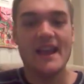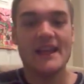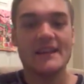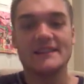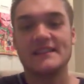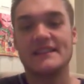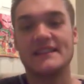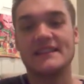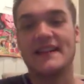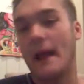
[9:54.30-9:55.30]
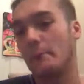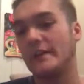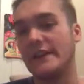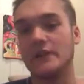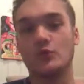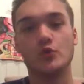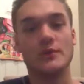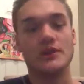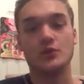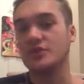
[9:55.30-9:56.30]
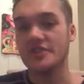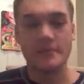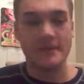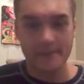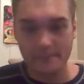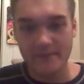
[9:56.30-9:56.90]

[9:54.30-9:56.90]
And he can't be who he used to be.